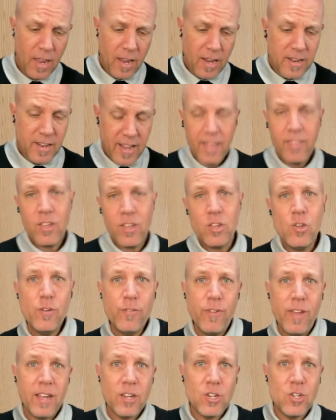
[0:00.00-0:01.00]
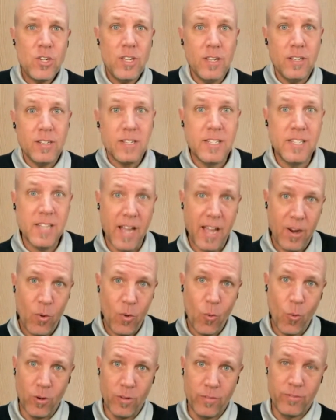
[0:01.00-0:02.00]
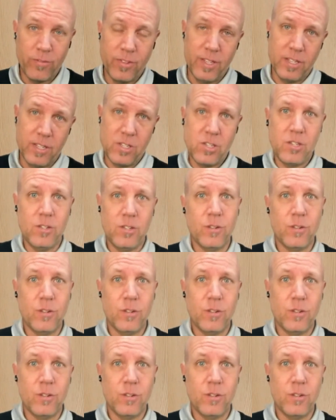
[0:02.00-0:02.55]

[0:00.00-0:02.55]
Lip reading: now that you've actually done all of this,